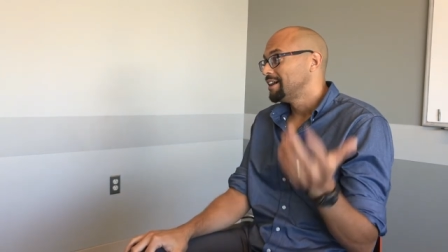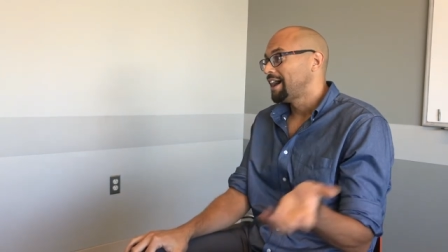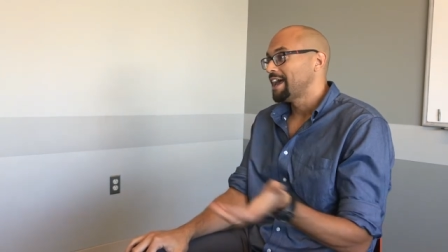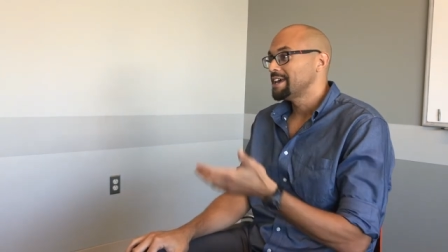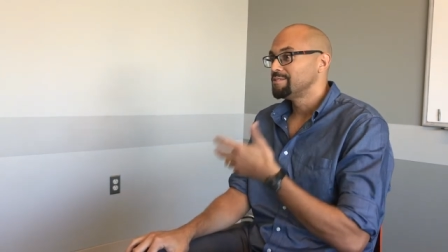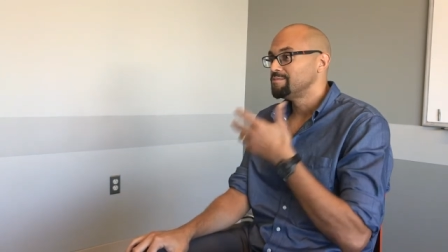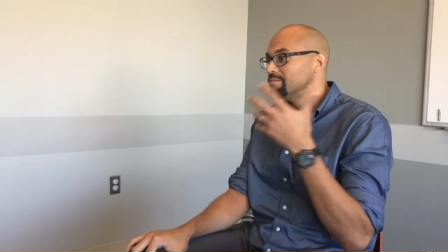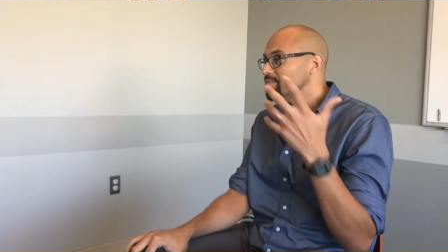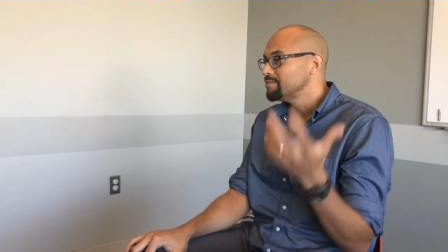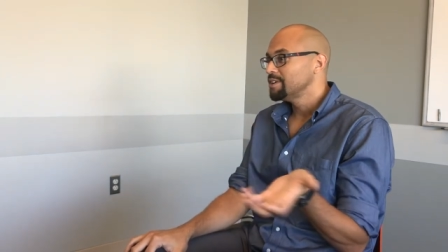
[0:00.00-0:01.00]
I had,
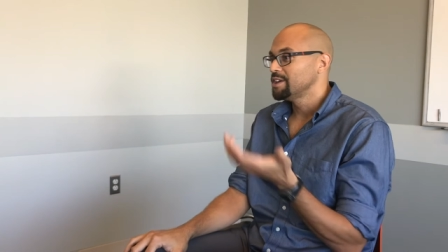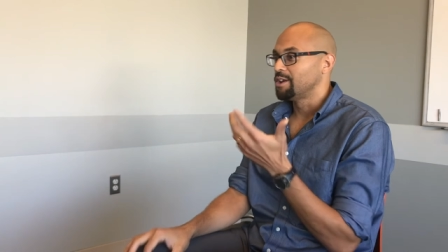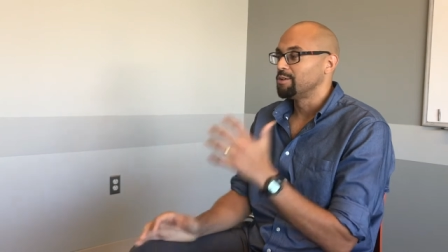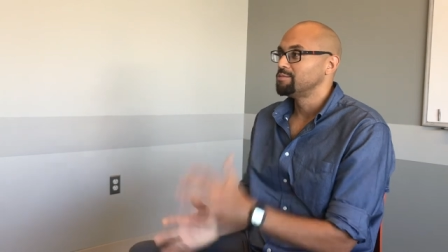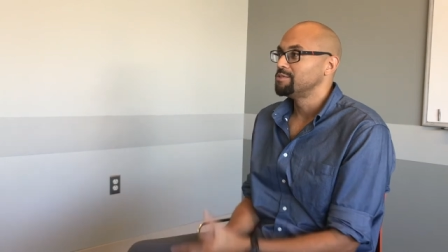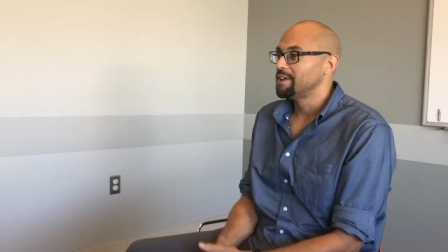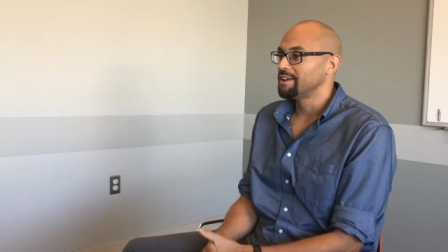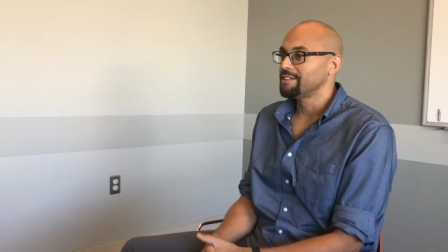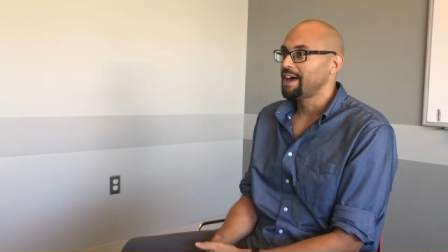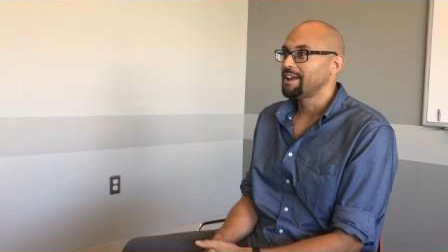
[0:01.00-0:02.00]
you know,
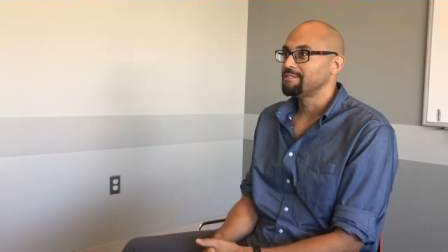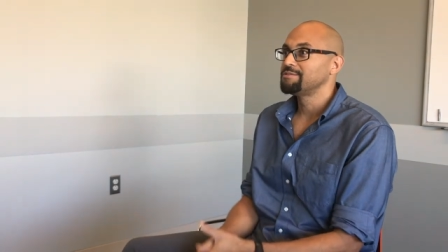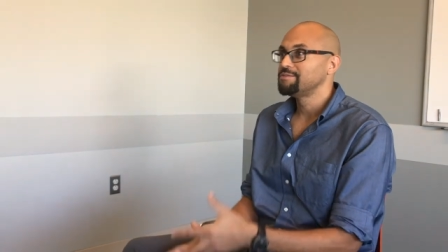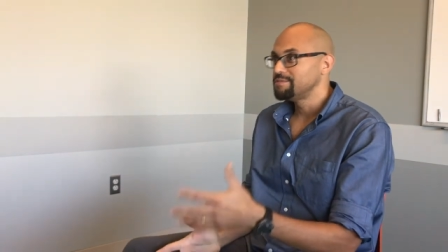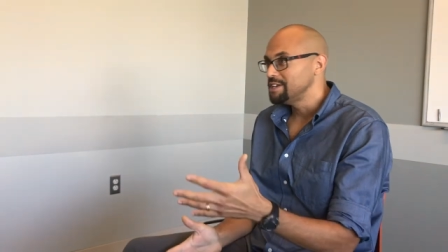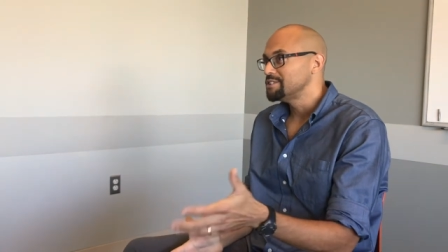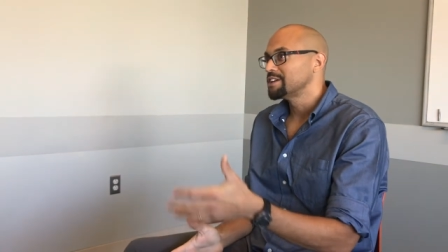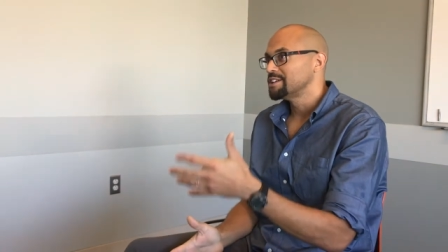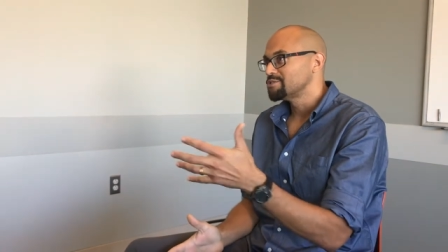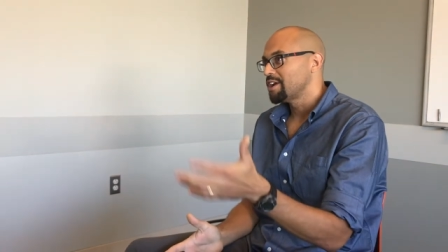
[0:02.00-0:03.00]
done a lot of
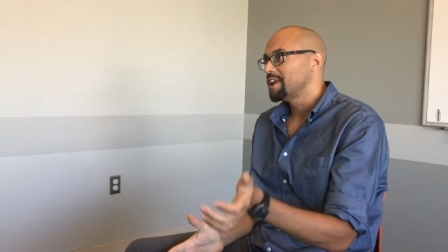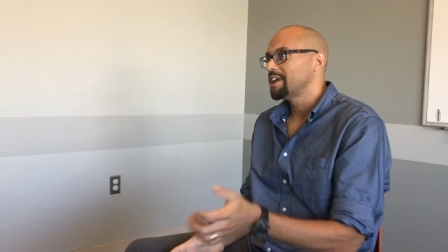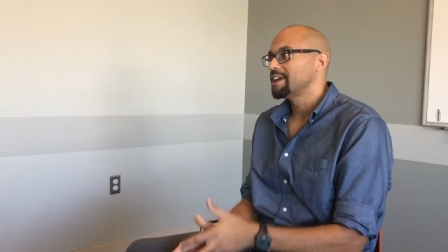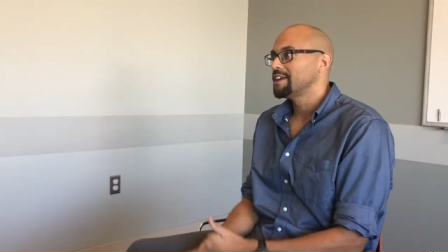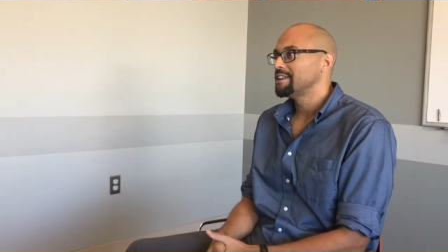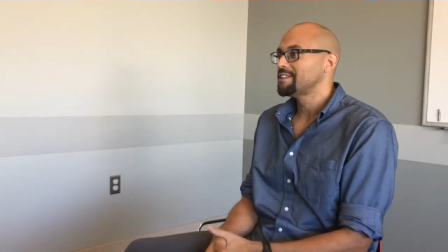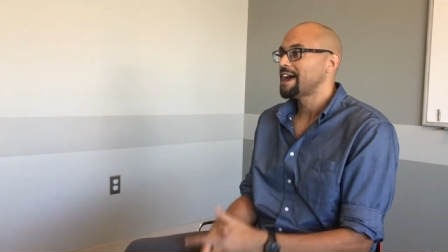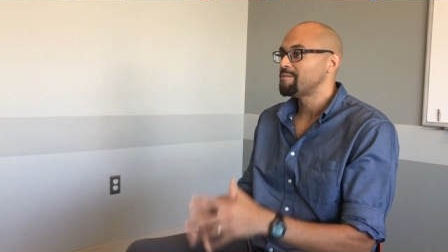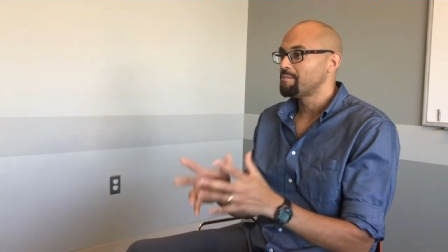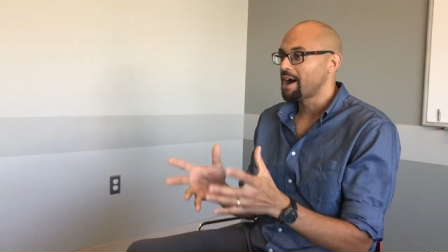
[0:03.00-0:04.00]
teaching and training in
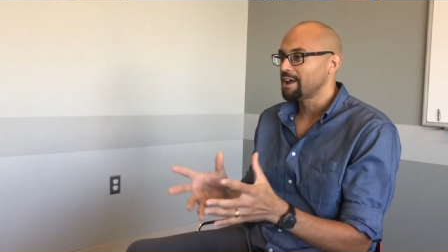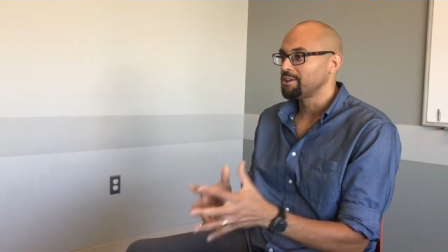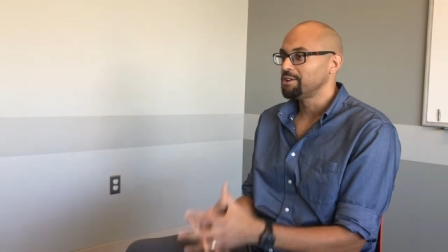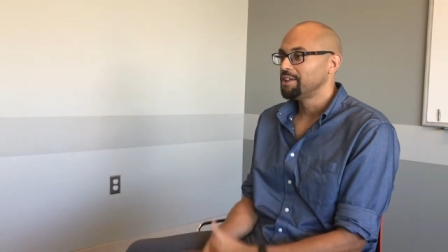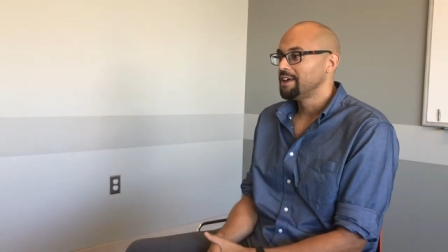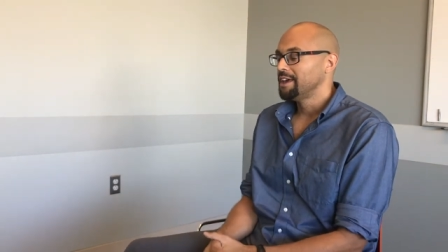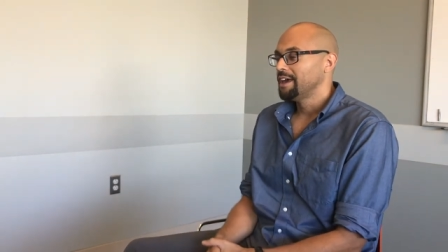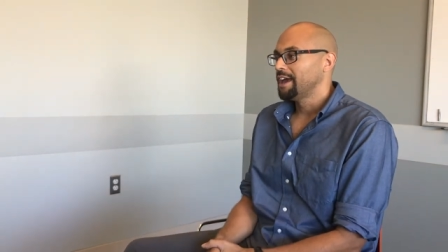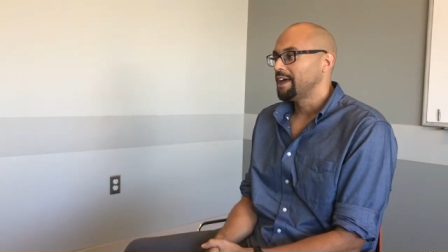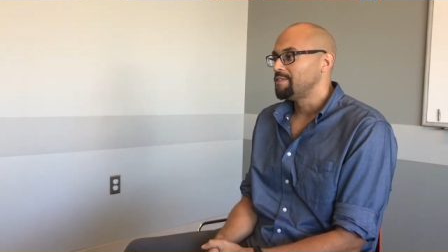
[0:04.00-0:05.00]
that model
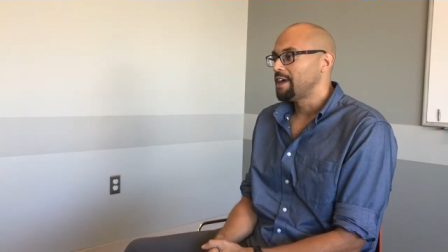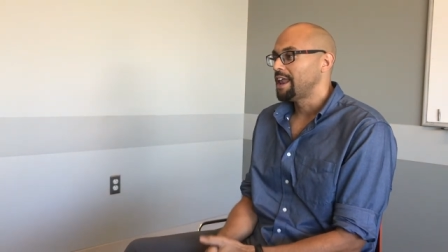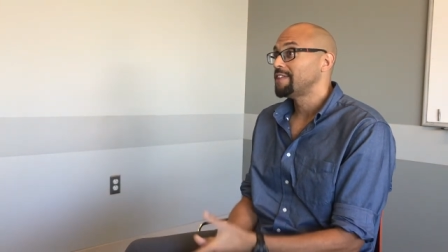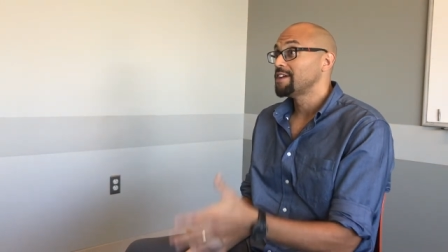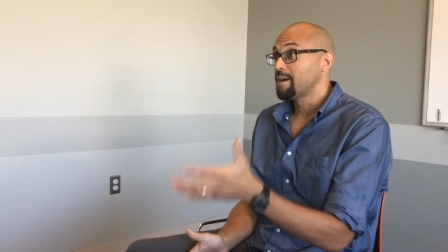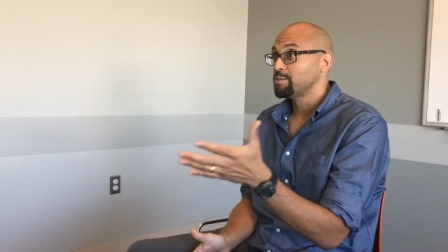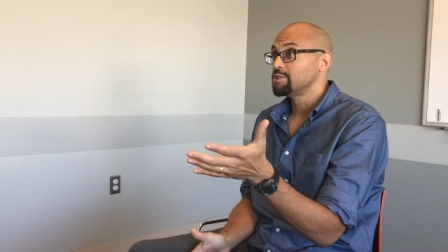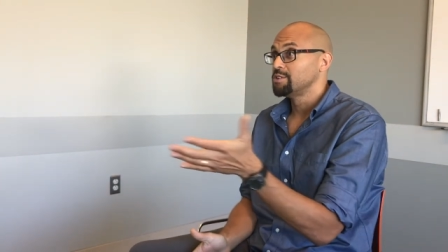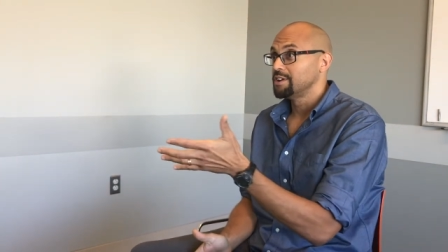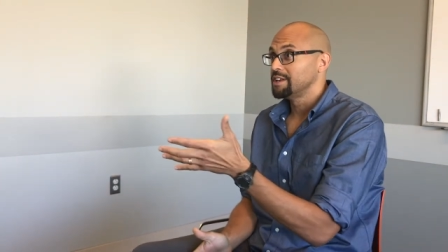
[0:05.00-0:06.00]
and then had the
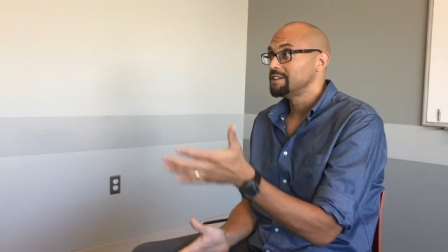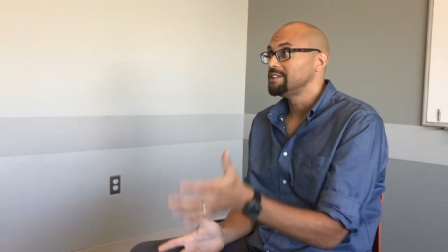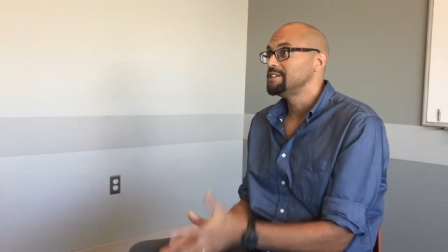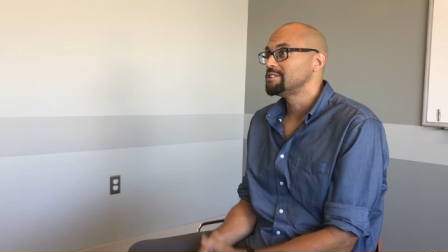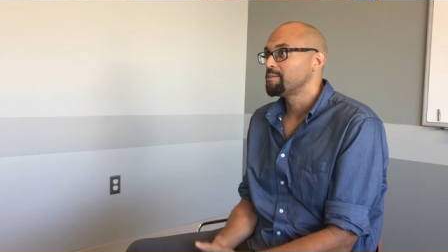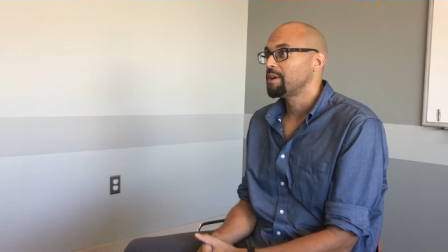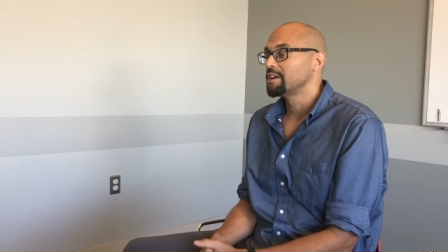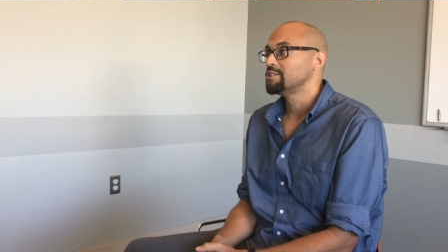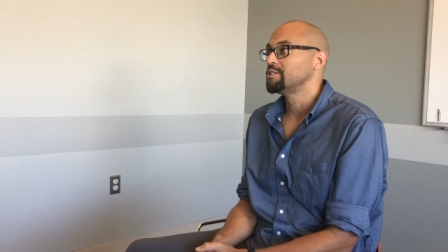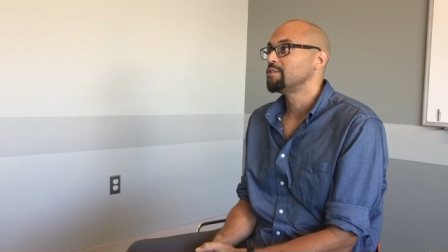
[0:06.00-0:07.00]
opportunity to teach at
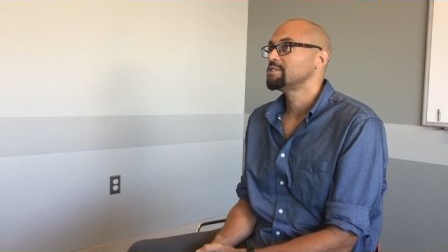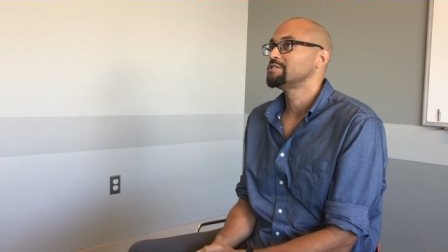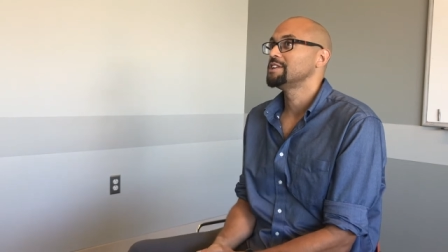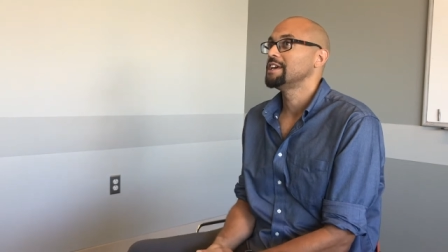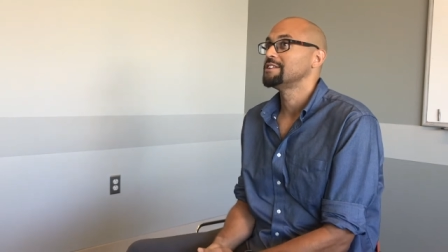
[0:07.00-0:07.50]
American University.